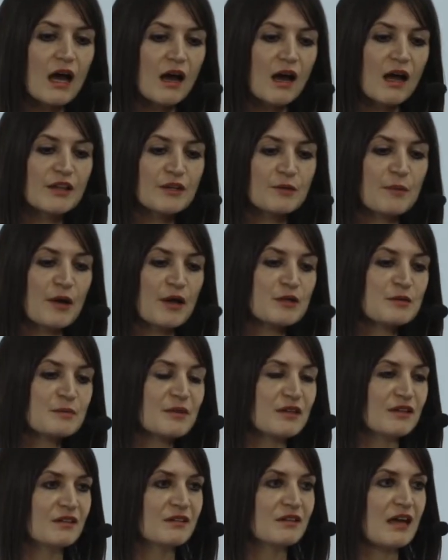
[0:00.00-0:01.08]
At the
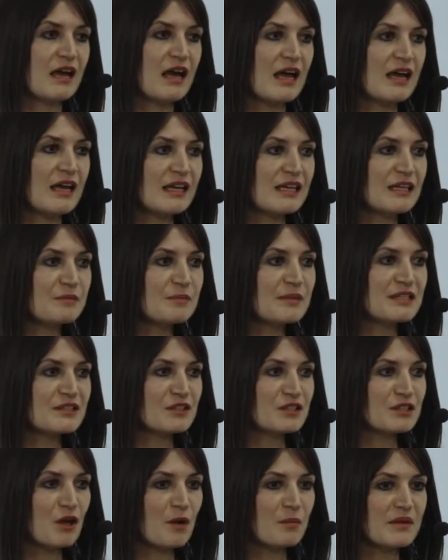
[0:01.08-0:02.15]
moment, in a
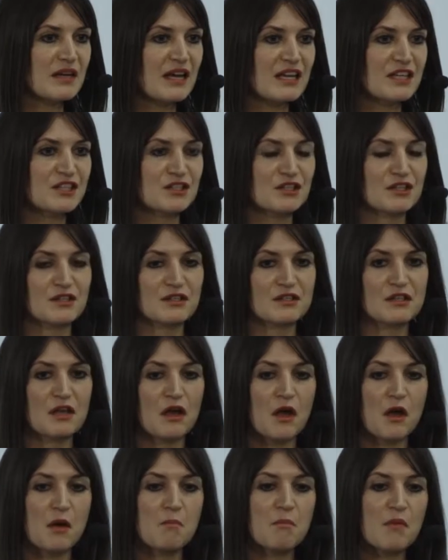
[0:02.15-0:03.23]
business combinations,
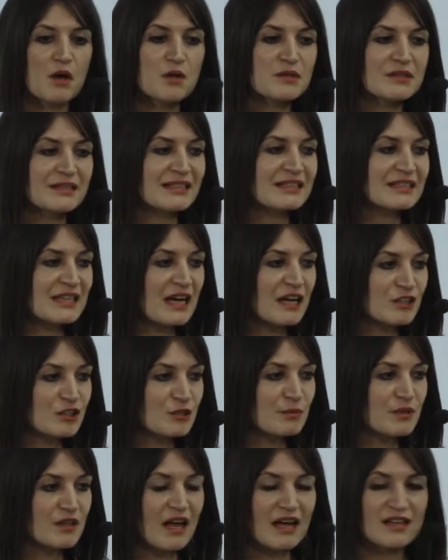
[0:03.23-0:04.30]
most
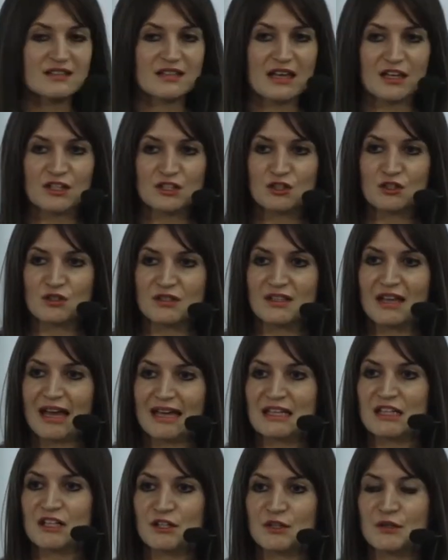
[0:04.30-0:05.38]
intangible assets just get
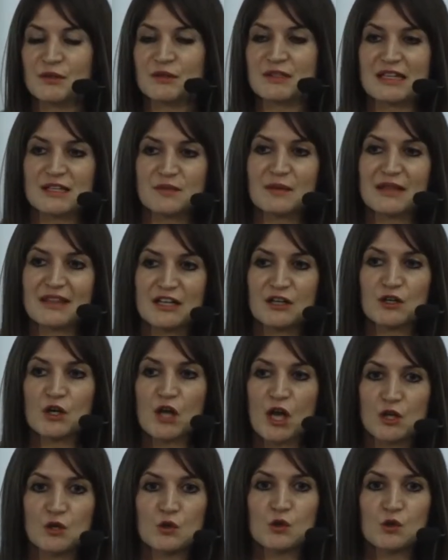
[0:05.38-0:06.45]
included within
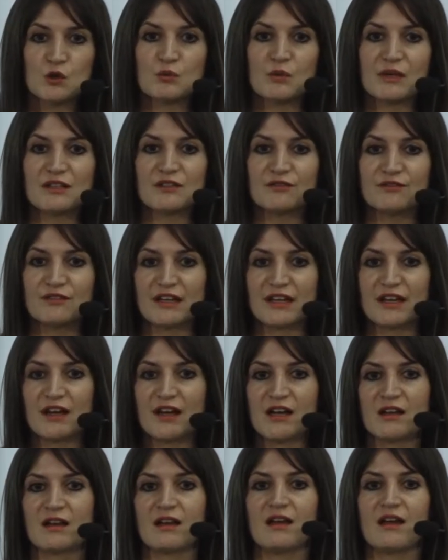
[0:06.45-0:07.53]
a goodwill figure.